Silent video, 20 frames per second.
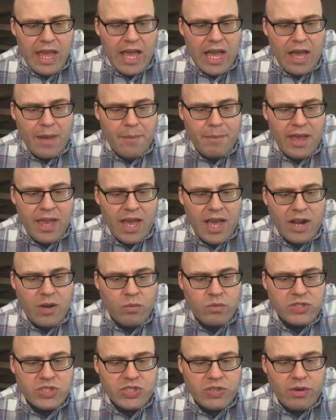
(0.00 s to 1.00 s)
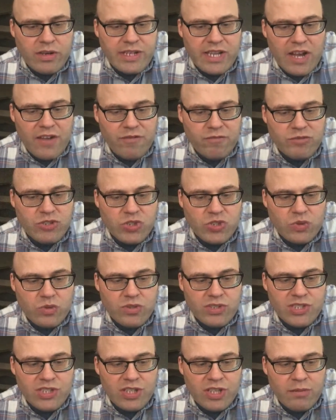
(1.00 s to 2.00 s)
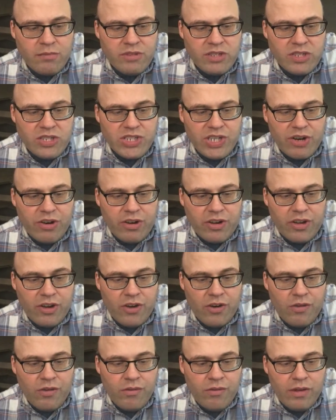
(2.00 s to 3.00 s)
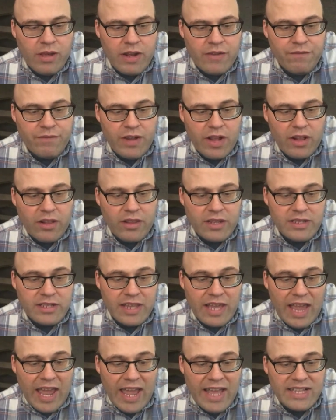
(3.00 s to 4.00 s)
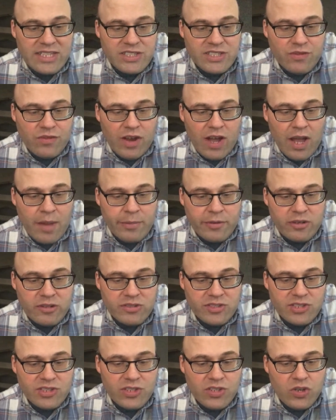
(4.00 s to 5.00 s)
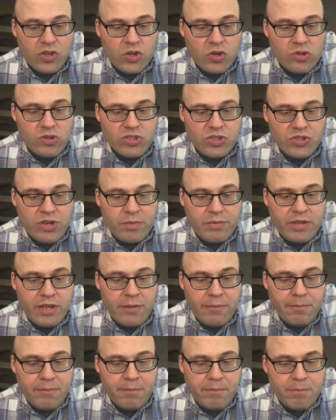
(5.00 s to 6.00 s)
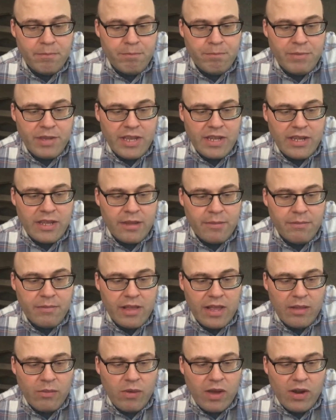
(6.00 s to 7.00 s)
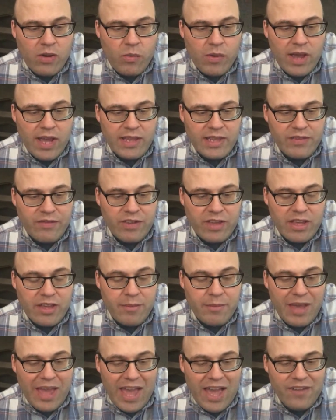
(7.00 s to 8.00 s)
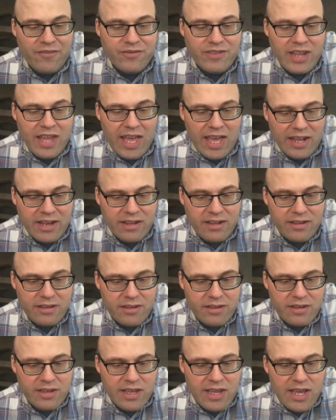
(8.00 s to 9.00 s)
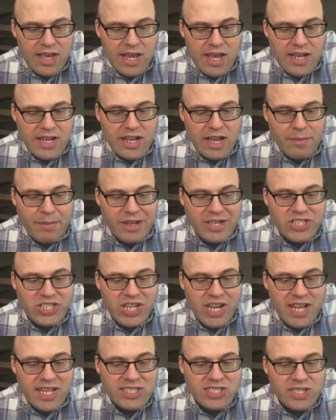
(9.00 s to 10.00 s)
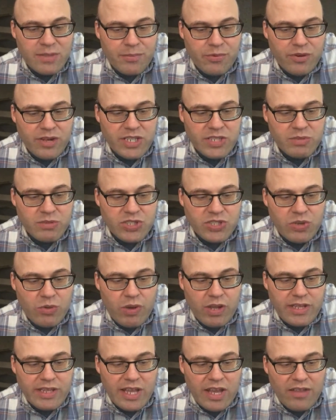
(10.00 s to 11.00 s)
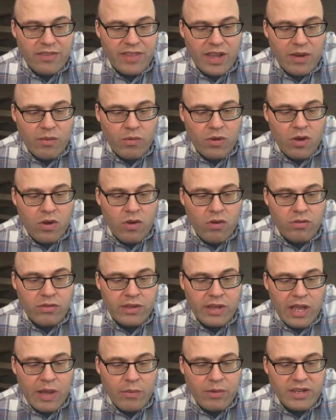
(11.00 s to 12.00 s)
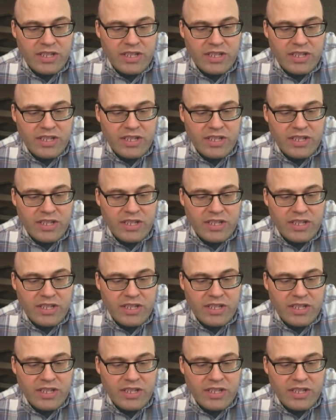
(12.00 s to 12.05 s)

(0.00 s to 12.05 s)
A man was going down from Jerusalem to Jericho and fell into the hands of robbers, who stripped him, beat him, and went away, leaving him half dead. Now by chance a priest was going down that road, and when